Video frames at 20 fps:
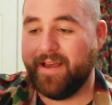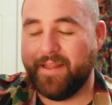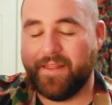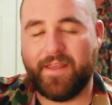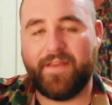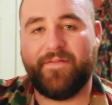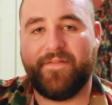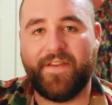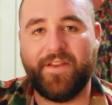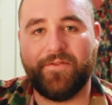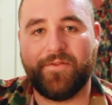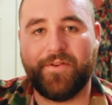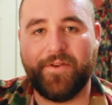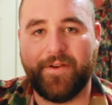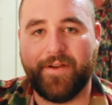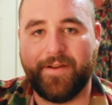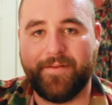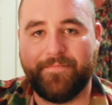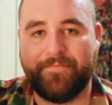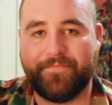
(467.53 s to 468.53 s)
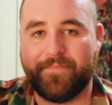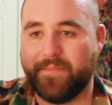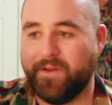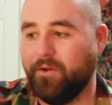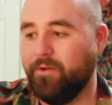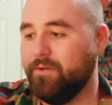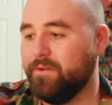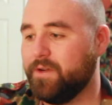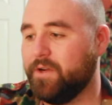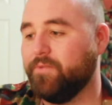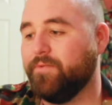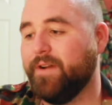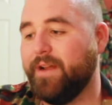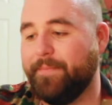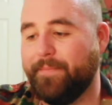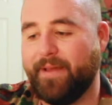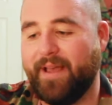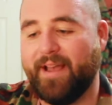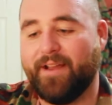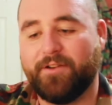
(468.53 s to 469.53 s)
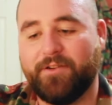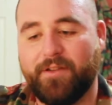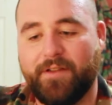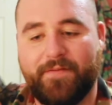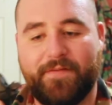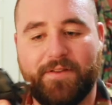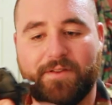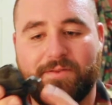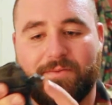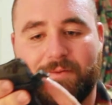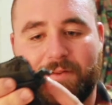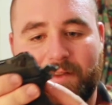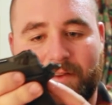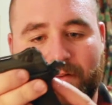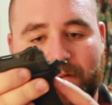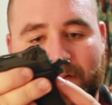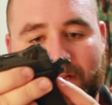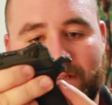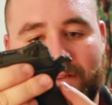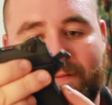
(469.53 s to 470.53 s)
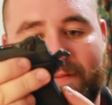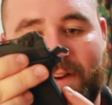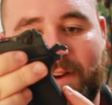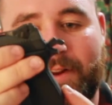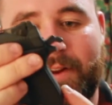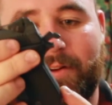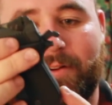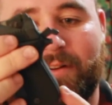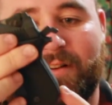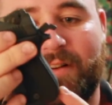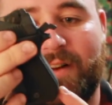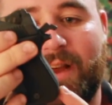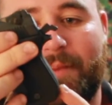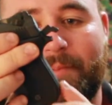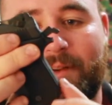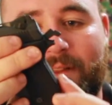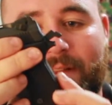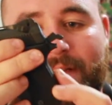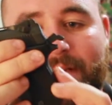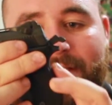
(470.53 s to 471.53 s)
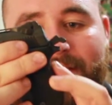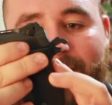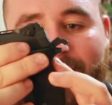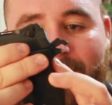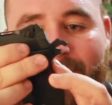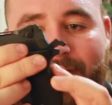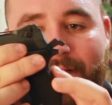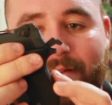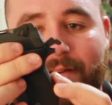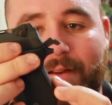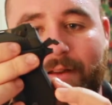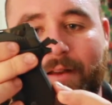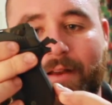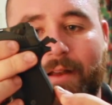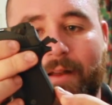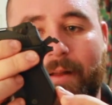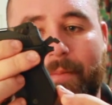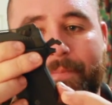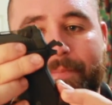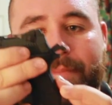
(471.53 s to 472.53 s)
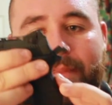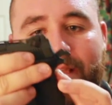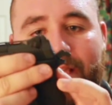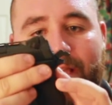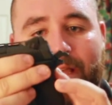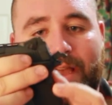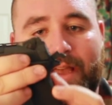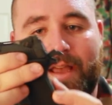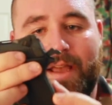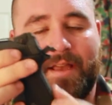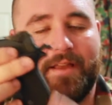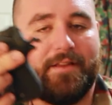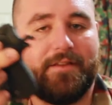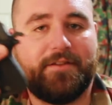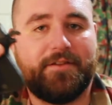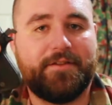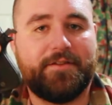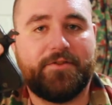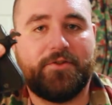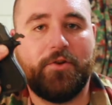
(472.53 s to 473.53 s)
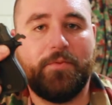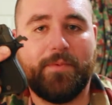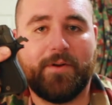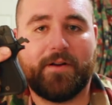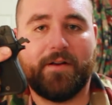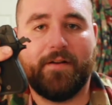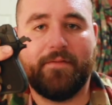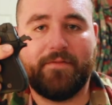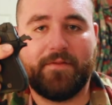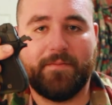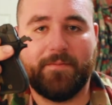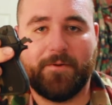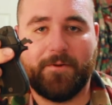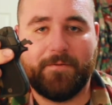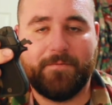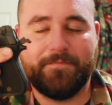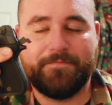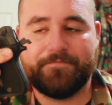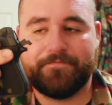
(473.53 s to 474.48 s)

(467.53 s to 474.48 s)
they feel good. The whole grip actually feels really good. It's very ergonomically designed, and it's just super comfortable.